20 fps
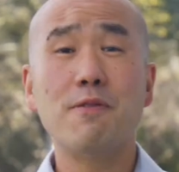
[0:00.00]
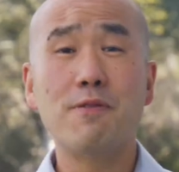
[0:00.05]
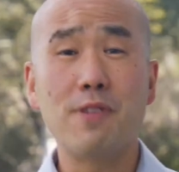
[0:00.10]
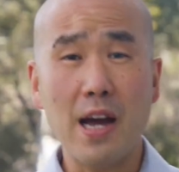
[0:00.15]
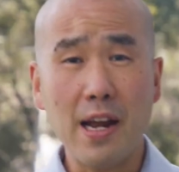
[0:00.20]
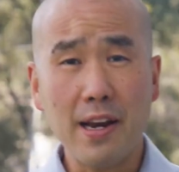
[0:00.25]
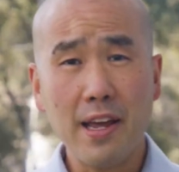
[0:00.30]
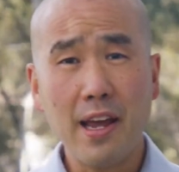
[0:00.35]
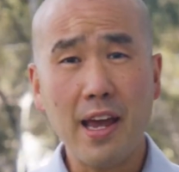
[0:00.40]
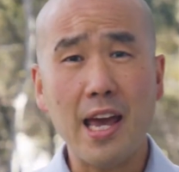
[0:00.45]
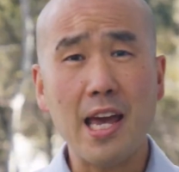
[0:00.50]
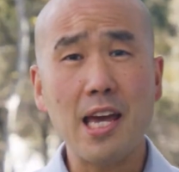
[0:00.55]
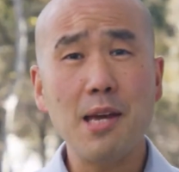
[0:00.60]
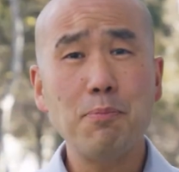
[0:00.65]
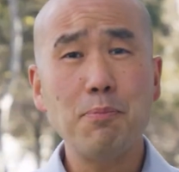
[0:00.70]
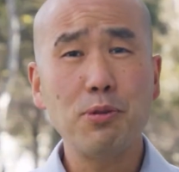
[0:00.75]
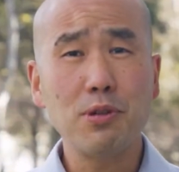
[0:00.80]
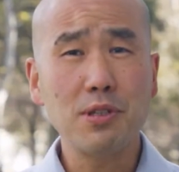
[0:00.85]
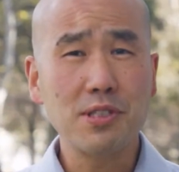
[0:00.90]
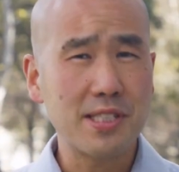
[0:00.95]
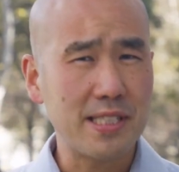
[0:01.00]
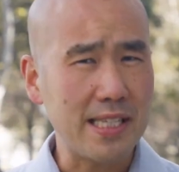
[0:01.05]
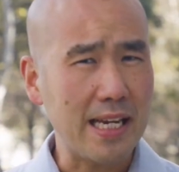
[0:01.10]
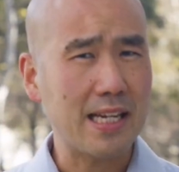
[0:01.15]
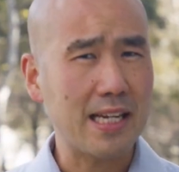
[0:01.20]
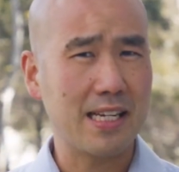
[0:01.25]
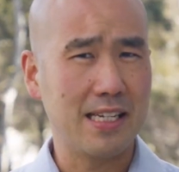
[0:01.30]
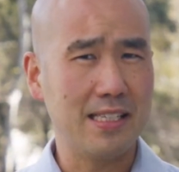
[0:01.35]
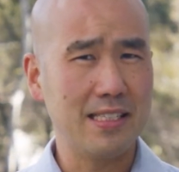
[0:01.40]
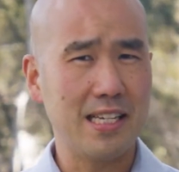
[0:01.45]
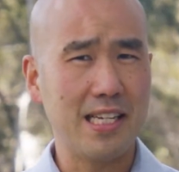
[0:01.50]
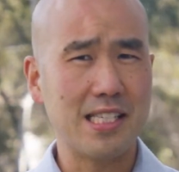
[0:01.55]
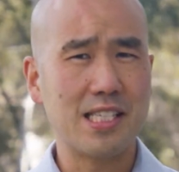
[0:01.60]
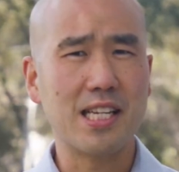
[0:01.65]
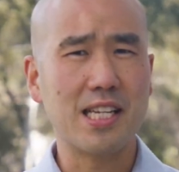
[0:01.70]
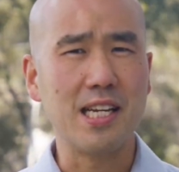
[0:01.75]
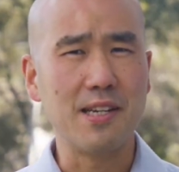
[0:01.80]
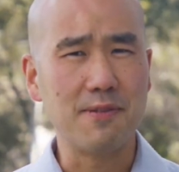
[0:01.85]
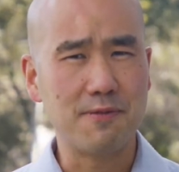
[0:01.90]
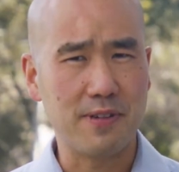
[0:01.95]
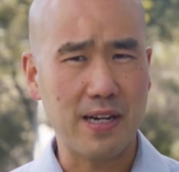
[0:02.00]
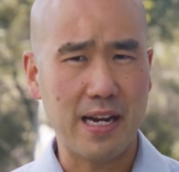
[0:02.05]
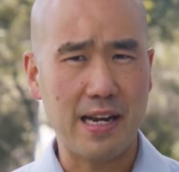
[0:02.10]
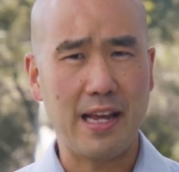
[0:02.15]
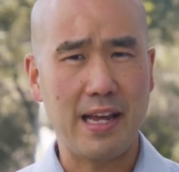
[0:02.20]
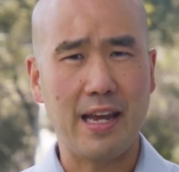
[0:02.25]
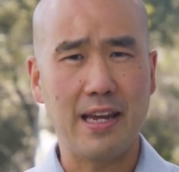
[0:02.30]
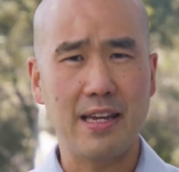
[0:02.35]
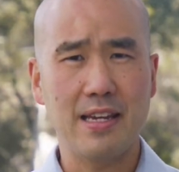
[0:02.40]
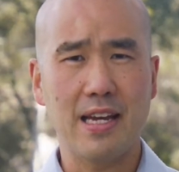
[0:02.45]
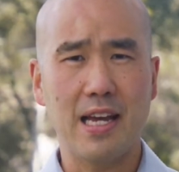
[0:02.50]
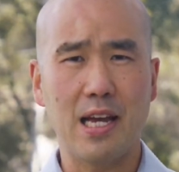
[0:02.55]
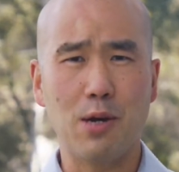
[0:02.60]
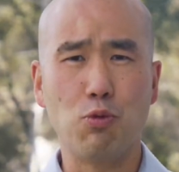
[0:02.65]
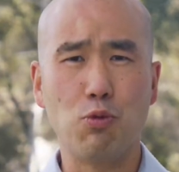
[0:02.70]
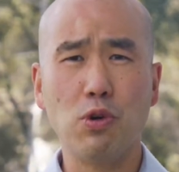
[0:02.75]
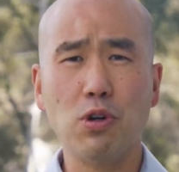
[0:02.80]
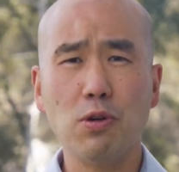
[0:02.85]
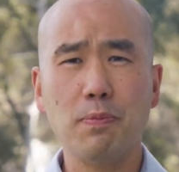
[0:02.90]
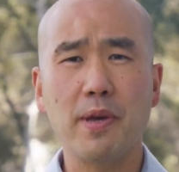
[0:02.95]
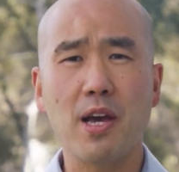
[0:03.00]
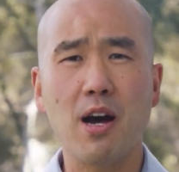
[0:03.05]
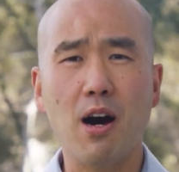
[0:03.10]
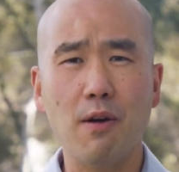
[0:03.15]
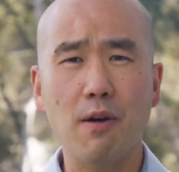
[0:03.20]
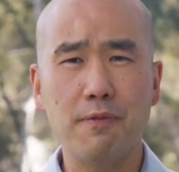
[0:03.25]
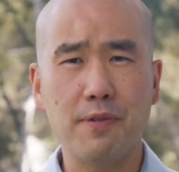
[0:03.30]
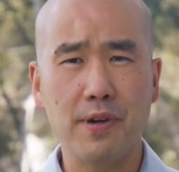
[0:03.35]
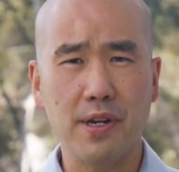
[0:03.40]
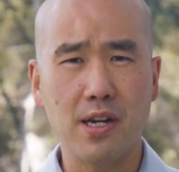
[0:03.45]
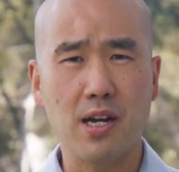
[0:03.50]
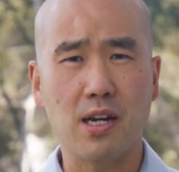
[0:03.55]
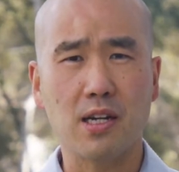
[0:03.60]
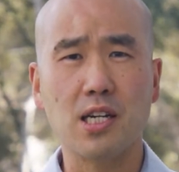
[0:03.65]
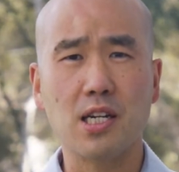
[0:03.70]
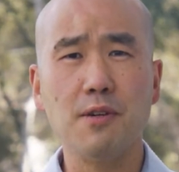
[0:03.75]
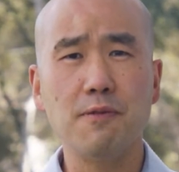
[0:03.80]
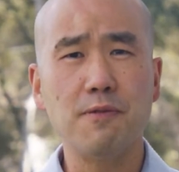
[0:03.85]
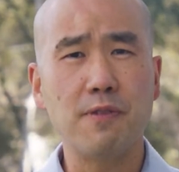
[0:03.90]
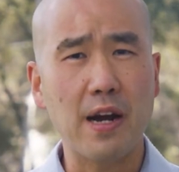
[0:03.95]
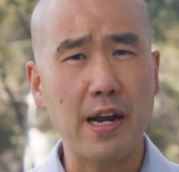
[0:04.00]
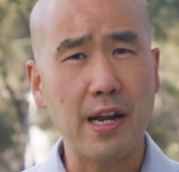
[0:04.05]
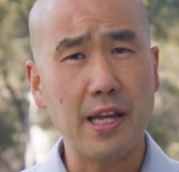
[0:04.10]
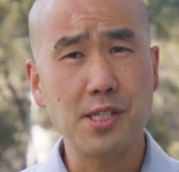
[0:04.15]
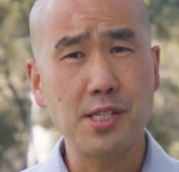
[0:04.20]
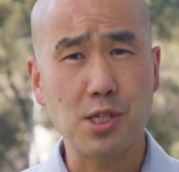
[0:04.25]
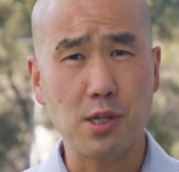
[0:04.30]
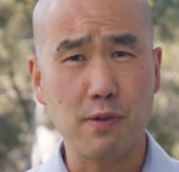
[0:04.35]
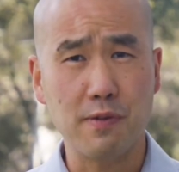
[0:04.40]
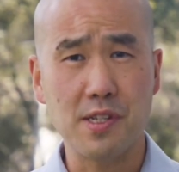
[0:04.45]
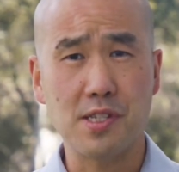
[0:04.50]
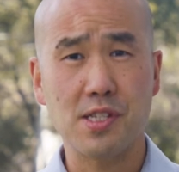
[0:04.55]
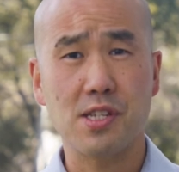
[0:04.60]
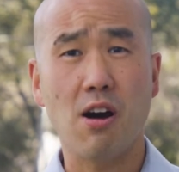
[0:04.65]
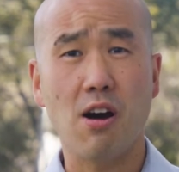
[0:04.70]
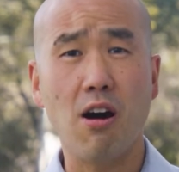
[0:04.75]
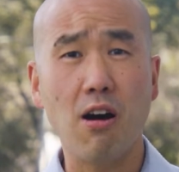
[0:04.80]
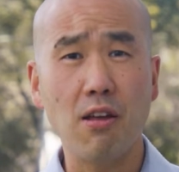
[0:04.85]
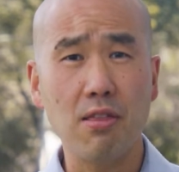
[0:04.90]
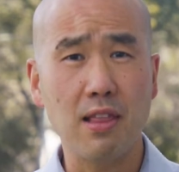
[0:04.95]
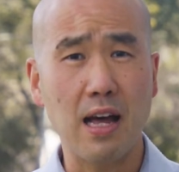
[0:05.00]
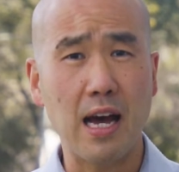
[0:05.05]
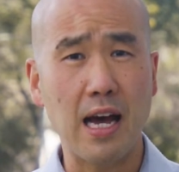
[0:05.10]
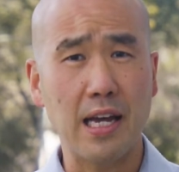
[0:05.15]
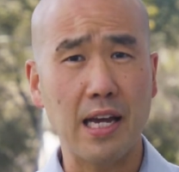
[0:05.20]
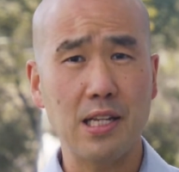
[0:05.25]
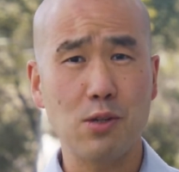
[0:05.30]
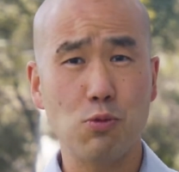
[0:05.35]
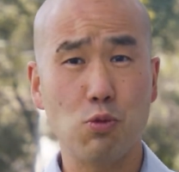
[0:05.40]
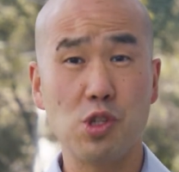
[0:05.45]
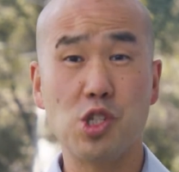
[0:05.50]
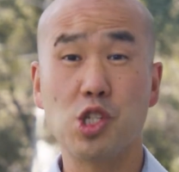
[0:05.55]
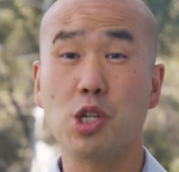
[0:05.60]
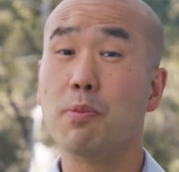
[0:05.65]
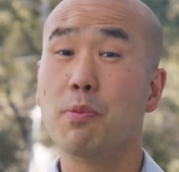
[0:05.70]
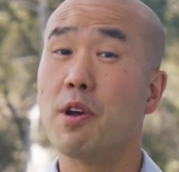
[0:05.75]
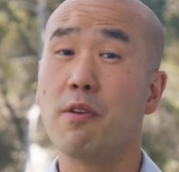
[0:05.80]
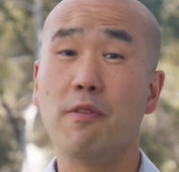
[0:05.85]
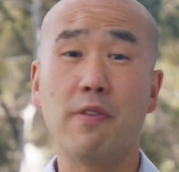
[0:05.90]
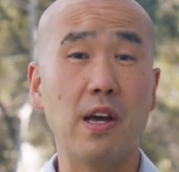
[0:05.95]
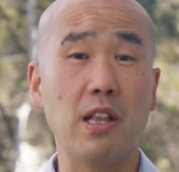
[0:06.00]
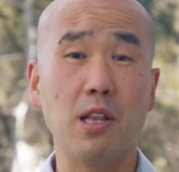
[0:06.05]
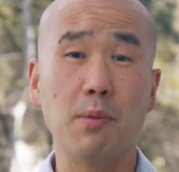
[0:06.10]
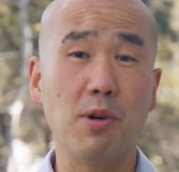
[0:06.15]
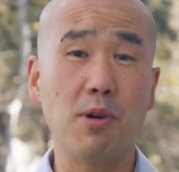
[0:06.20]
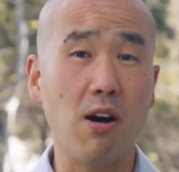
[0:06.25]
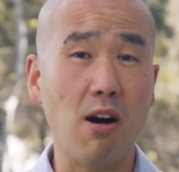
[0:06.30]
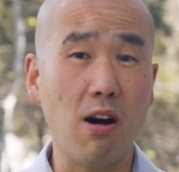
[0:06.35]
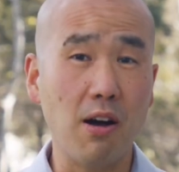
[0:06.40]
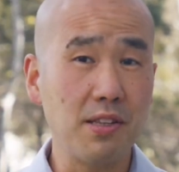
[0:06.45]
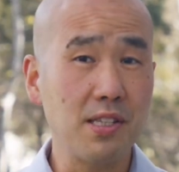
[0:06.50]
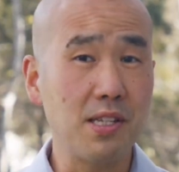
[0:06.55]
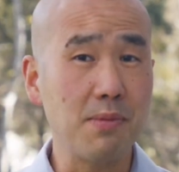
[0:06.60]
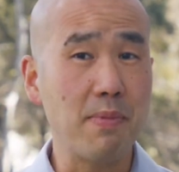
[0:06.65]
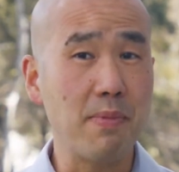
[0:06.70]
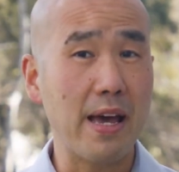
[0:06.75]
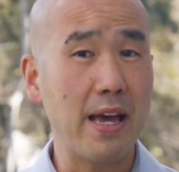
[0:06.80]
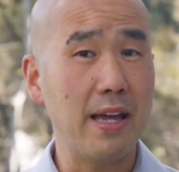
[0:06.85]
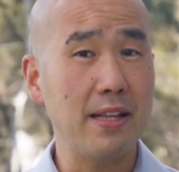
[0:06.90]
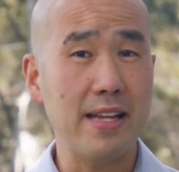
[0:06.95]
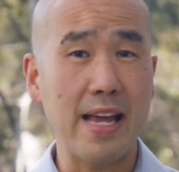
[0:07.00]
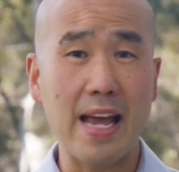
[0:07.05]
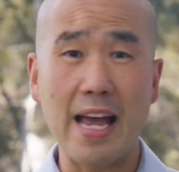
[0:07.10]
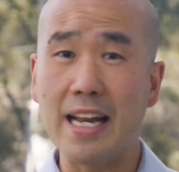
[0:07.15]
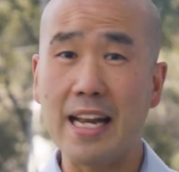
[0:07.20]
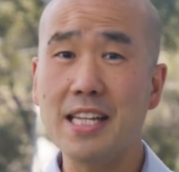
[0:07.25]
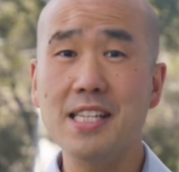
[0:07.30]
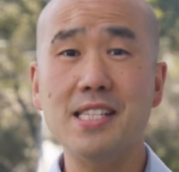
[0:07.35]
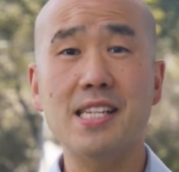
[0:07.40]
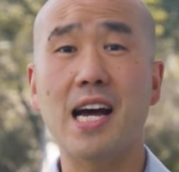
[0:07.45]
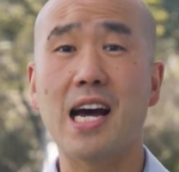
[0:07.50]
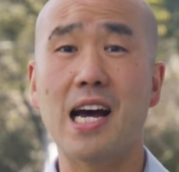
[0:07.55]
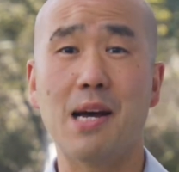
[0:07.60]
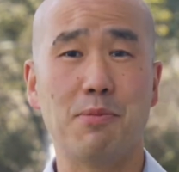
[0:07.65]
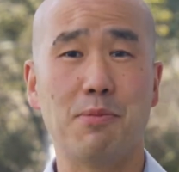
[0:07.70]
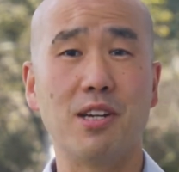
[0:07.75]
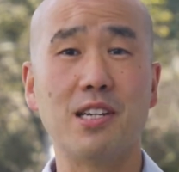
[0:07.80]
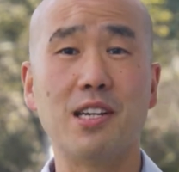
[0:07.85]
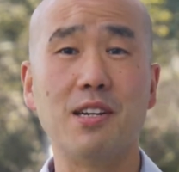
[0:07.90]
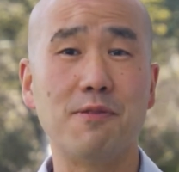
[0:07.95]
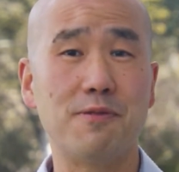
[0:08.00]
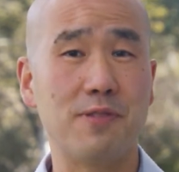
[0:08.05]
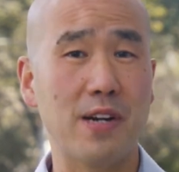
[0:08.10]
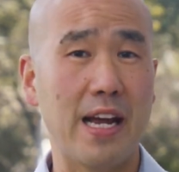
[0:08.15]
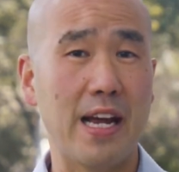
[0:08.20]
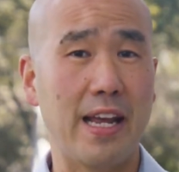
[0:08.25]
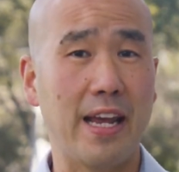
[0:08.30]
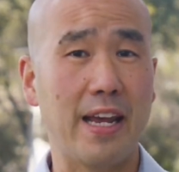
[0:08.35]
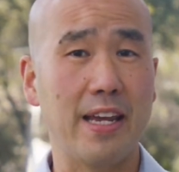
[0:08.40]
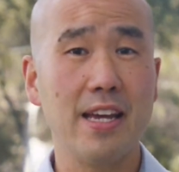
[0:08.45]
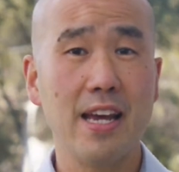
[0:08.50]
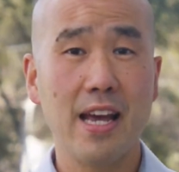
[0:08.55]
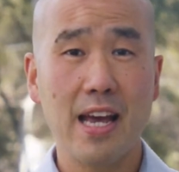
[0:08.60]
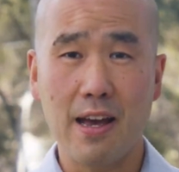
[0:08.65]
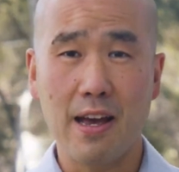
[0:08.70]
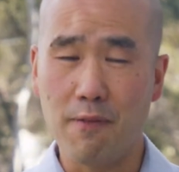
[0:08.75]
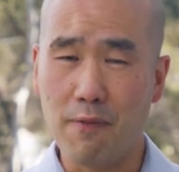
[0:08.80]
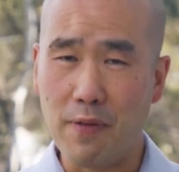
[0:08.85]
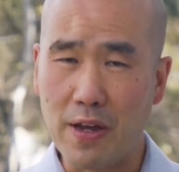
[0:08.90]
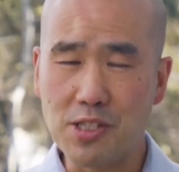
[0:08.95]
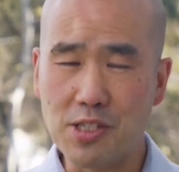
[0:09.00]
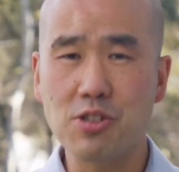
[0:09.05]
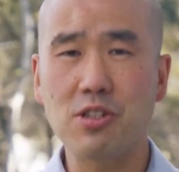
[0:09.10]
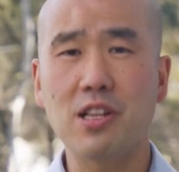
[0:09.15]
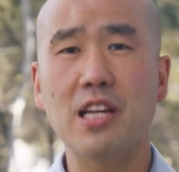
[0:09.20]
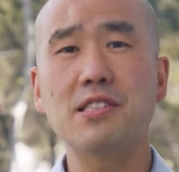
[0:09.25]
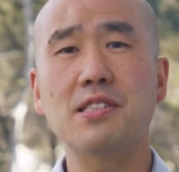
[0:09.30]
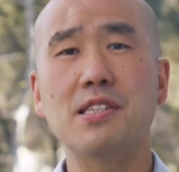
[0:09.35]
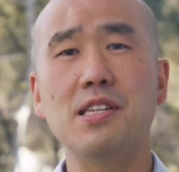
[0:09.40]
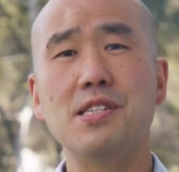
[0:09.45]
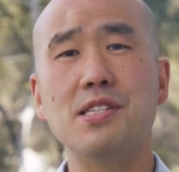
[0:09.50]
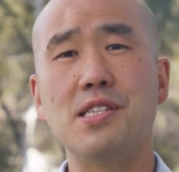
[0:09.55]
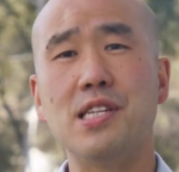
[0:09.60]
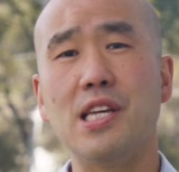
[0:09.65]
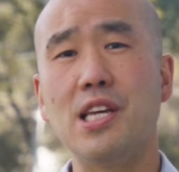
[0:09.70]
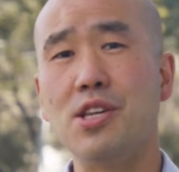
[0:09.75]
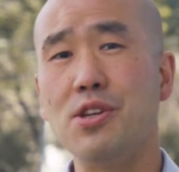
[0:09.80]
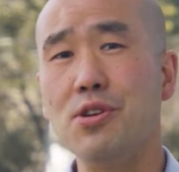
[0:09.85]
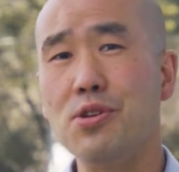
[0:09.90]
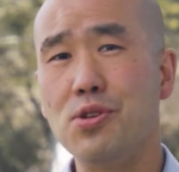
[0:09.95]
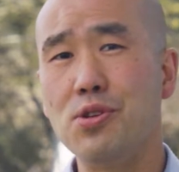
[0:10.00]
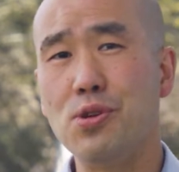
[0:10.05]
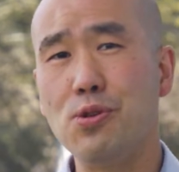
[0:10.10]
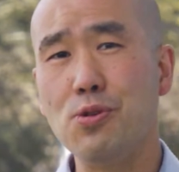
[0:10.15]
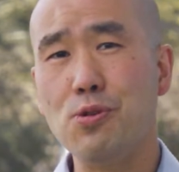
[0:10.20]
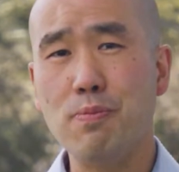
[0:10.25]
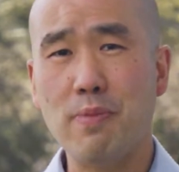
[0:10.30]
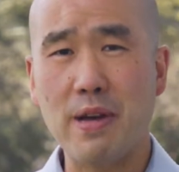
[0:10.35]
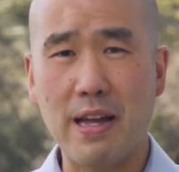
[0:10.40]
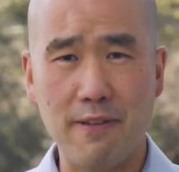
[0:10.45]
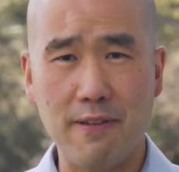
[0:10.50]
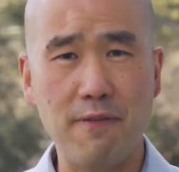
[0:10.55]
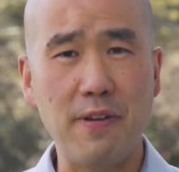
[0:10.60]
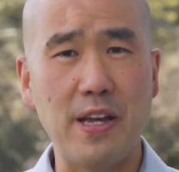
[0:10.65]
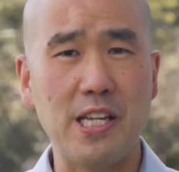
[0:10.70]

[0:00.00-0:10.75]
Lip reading: Friday, April 2nd is Good Friday, and we'll be offering a Good Friday service online, which will be available on demand anytime on Good Friday at venture.cc, YouTube, and